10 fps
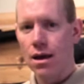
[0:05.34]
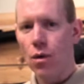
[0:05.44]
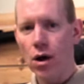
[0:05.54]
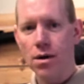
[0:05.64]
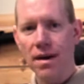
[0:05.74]

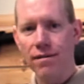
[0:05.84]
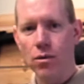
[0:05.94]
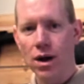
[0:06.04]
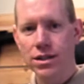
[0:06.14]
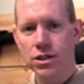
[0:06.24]
Welcome,
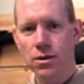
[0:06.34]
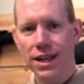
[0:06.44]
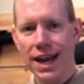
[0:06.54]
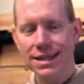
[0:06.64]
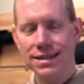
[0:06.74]
everyone, to
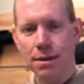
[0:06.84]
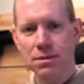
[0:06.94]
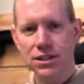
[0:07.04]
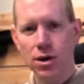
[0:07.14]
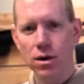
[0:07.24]
the next
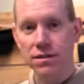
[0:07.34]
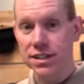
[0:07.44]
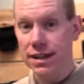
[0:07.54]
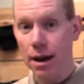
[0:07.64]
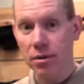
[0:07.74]
episode of
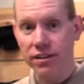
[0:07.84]
Sniper